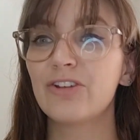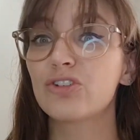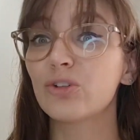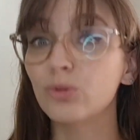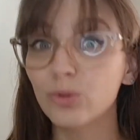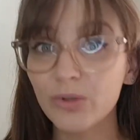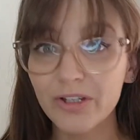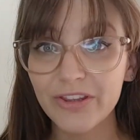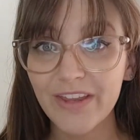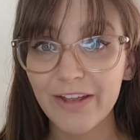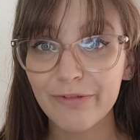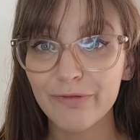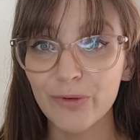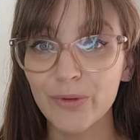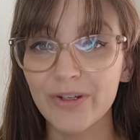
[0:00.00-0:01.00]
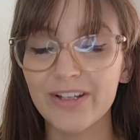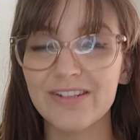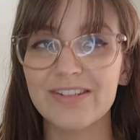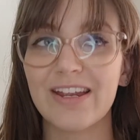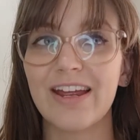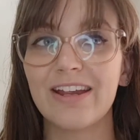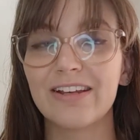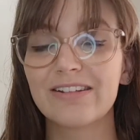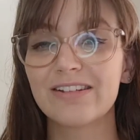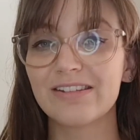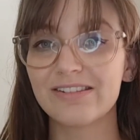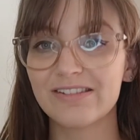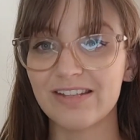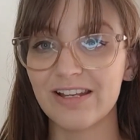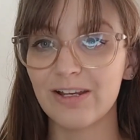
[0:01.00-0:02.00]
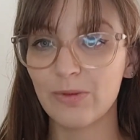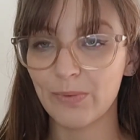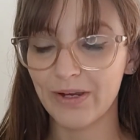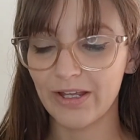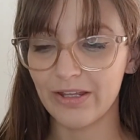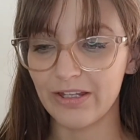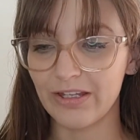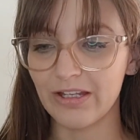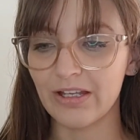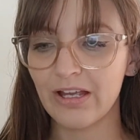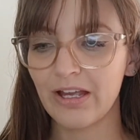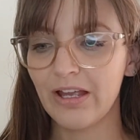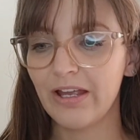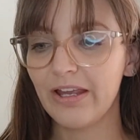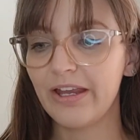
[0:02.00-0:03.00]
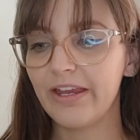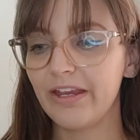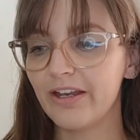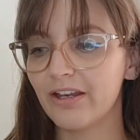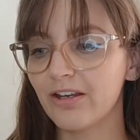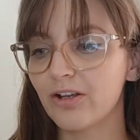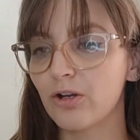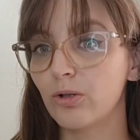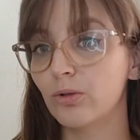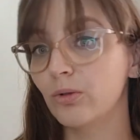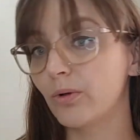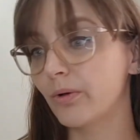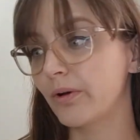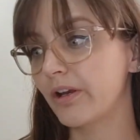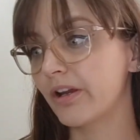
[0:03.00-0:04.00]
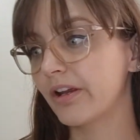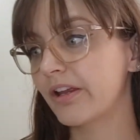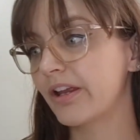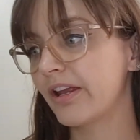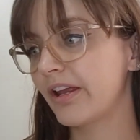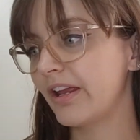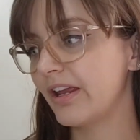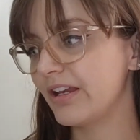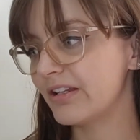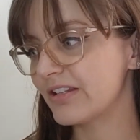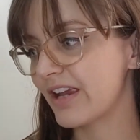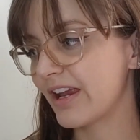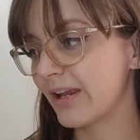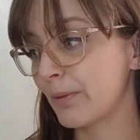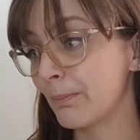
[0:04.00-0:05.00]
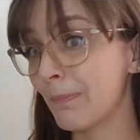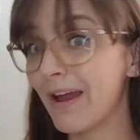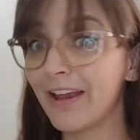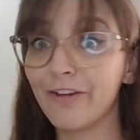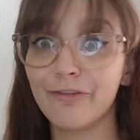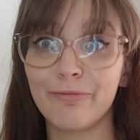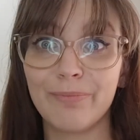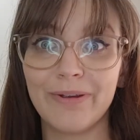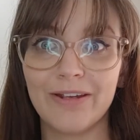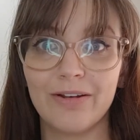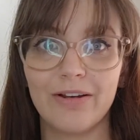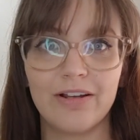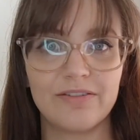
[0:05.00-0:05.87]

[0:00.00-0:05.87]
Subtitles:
to look at their food intake, to see where the hidden caloric intake may have been.